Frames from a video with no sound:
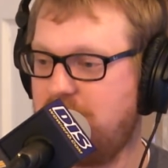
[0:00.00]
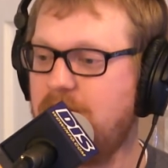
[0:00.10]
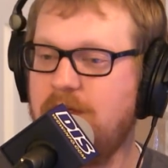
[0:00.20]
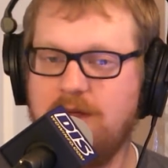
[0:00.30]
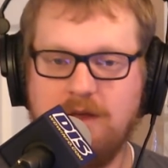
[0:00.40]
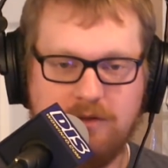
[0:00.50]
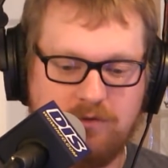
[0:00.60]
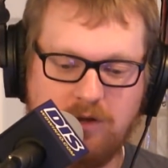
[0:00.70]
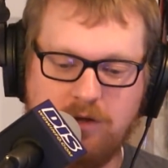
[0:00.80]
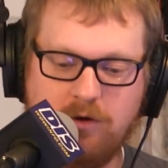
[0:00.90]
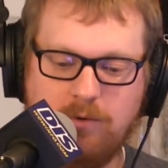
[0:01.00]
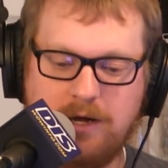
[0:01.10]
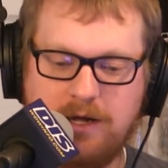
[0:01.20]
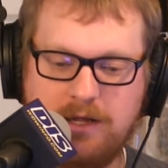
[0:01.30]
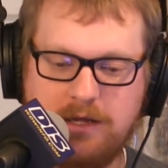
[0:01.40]
Mm-hmm. So
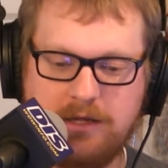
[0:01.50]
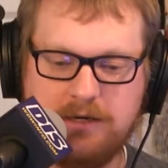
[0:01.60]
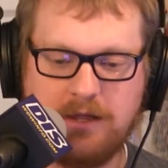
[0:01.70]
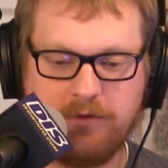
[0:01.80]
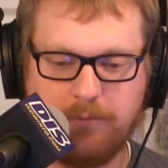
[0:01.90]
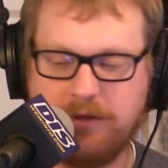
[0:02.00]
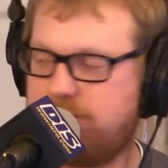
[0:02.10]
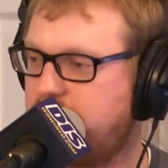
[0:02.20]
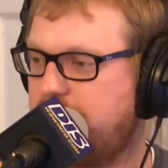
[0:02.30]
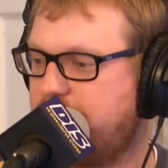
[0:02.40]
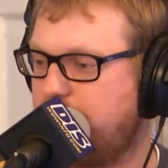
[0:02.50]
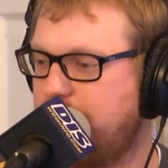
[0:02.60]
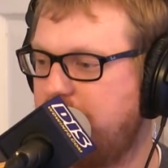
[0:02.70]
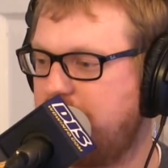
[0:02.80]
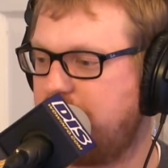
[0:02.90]
another miss for
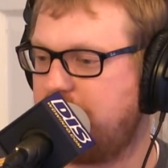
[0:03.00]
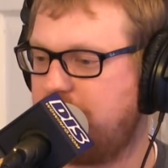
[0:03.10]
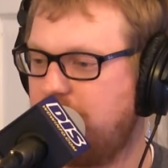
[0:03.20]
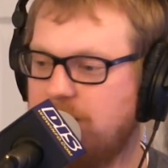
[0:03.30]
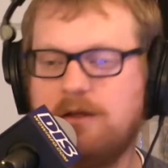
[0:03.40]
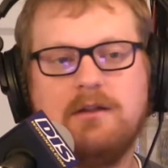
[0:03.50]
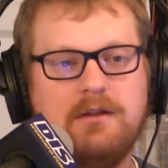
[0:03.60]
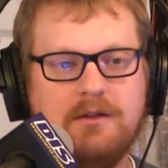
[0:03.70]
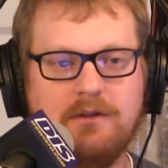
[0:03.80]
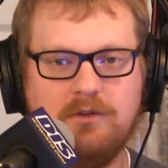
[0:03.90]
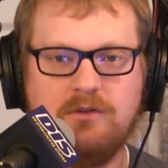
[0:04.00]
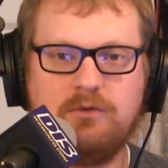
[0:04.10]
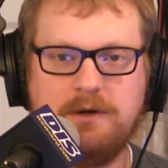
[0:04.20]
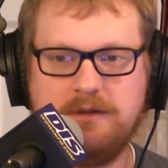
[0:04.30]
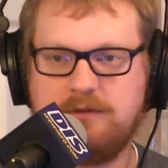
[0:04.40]
me in
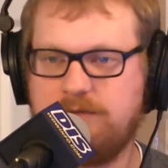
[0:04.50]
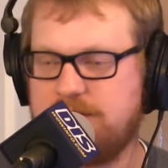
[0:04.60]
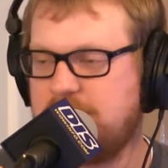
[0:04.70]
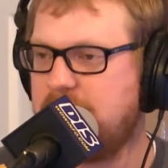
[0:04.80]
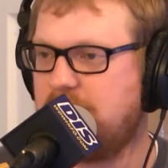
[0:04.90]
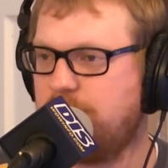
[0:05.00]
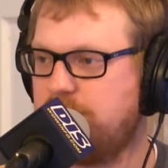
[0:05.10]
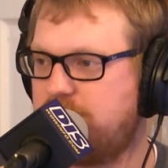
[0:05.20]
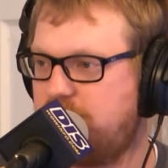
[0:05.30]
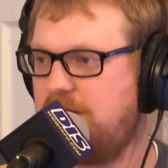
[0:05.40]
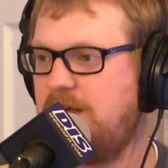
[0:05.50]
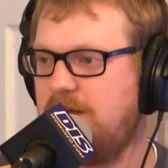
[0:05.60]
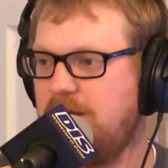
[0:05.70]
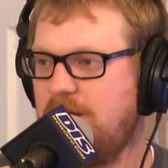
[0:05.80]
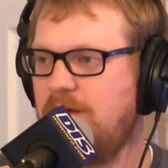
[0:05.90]
2017, I would
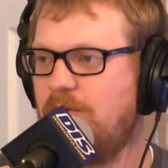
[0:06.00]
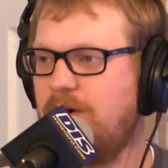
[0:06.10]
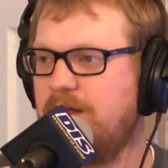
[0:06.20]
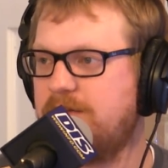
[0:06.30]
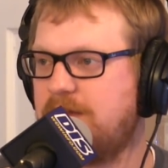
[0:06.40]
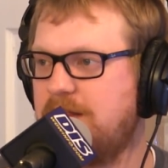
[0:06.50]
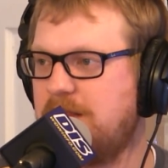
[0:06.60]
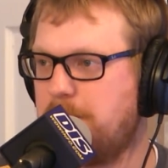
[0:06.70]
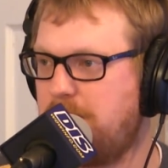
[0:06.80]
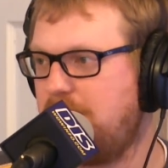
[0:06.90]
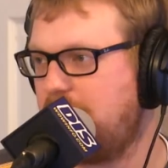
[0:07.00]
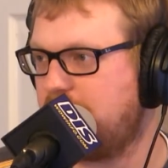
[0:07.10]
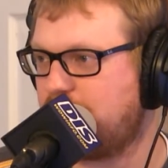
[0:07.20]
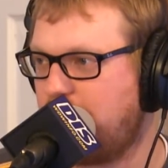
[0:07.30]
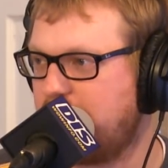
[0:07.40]
say, was the big
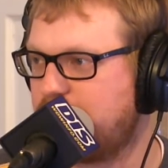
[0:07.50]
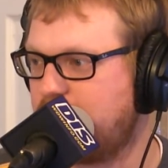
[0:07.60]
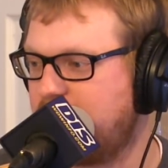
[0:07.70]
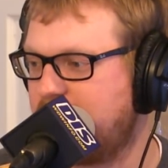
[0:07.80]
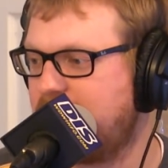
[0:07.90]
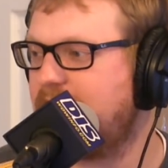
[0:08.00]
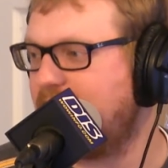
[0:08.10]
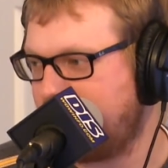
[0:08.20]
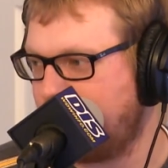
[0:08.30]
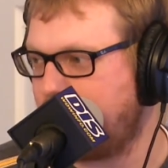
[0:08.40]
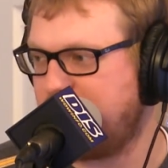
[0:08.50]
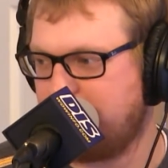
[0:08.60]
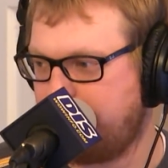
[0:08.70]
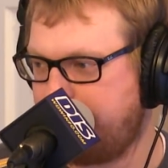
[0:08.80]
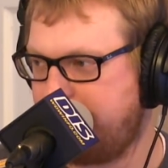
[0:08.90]
attraction that opened up.